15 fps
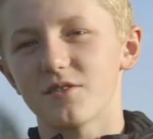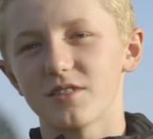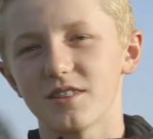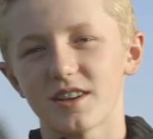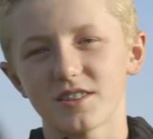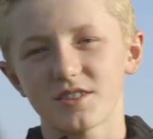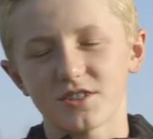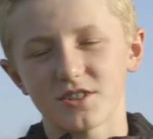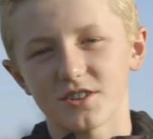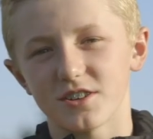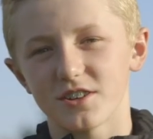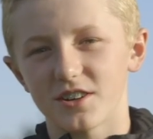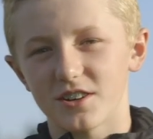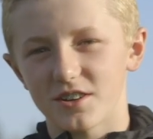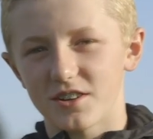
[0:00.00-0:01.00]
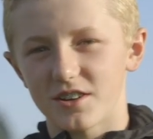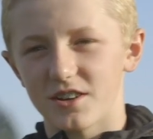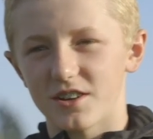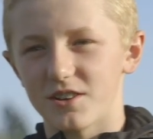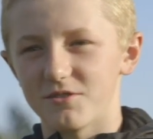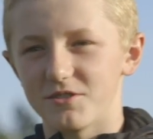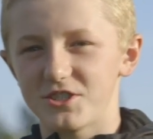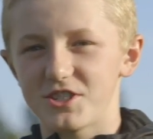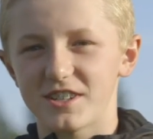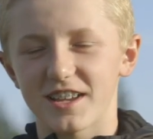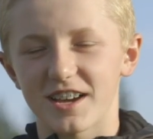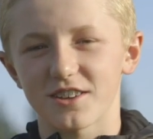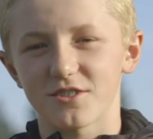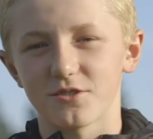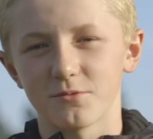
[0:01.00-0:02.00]
Last year, uh, when she
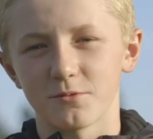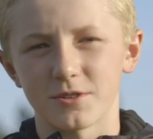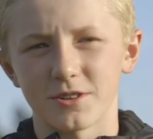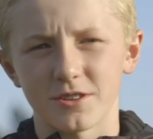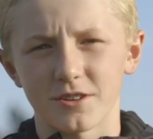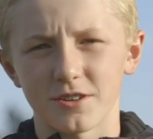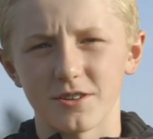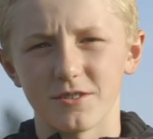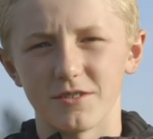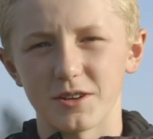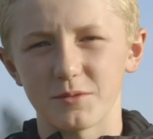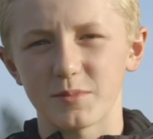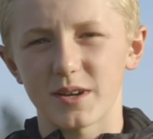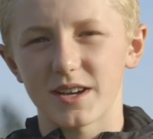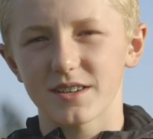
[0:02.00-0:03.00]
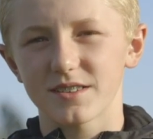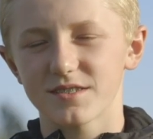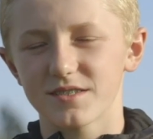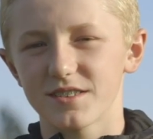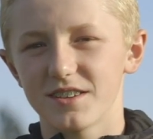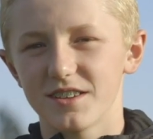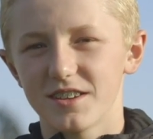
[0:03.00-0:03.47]
tackled one of their running backs,